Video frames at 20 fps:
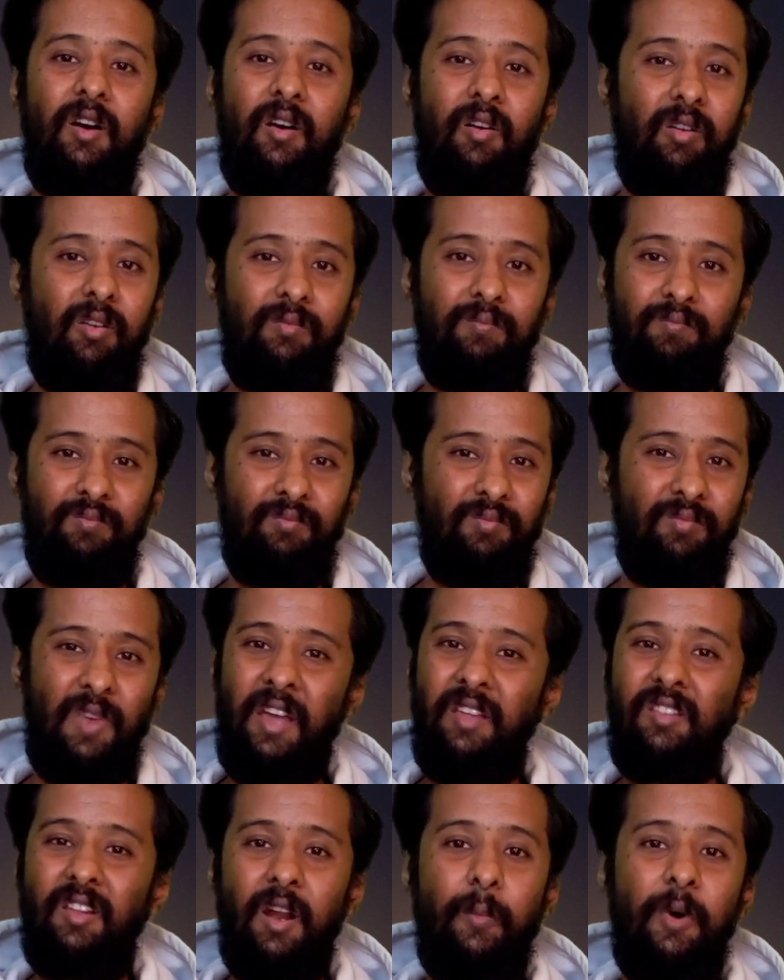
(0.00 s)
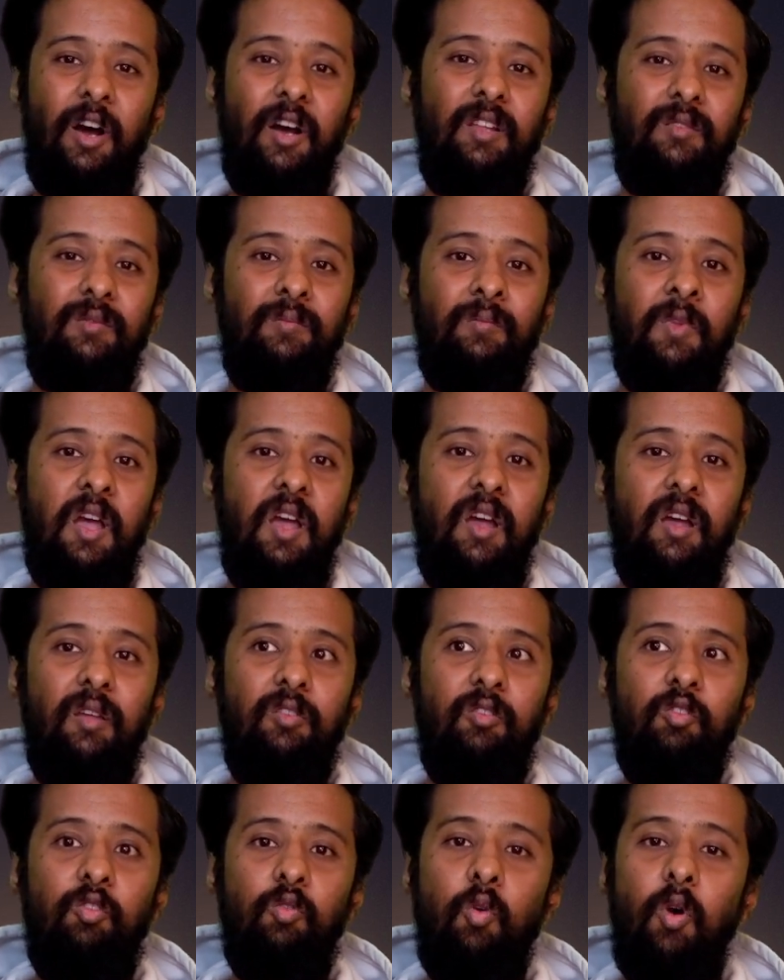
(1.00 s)
or Hyderabad,
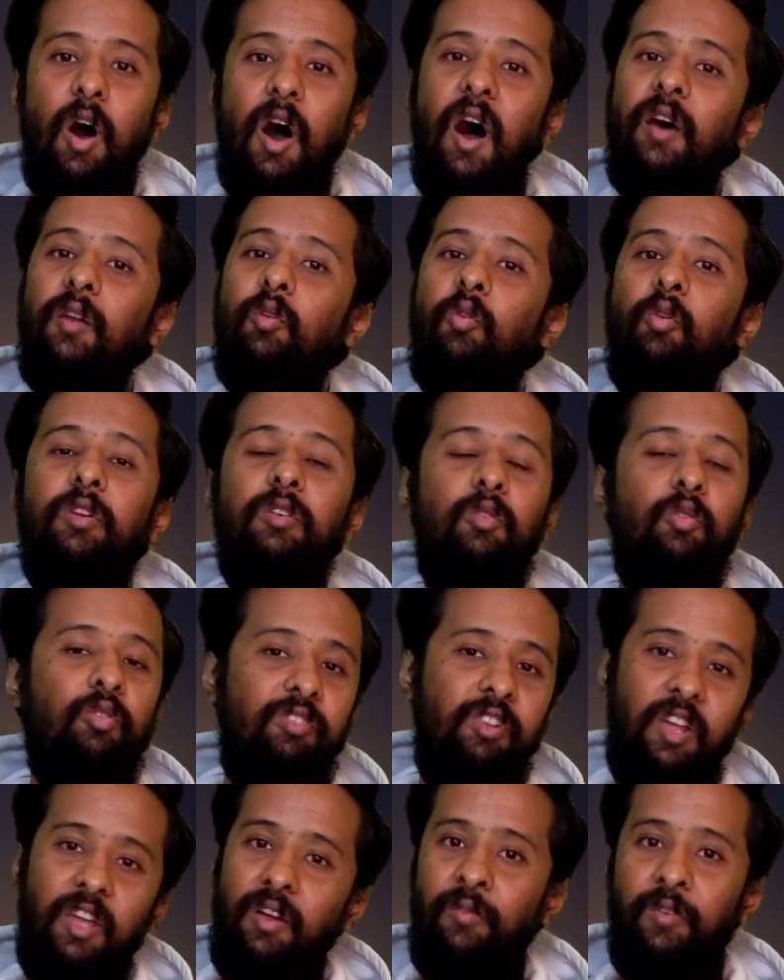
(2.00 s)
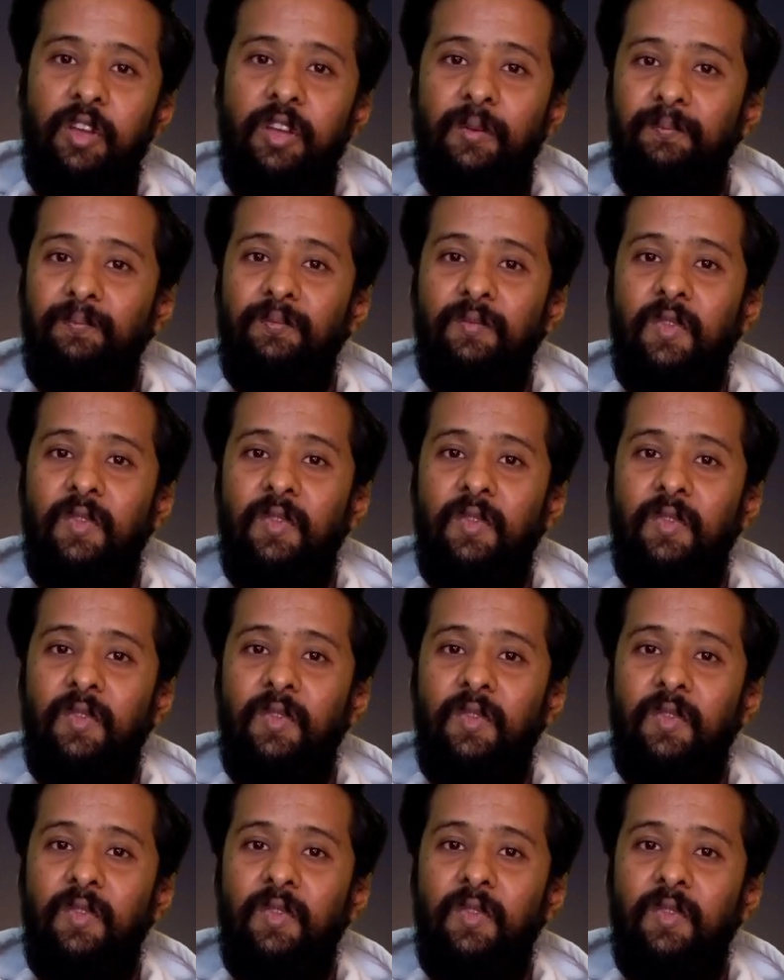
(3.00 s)
you are going to stay away.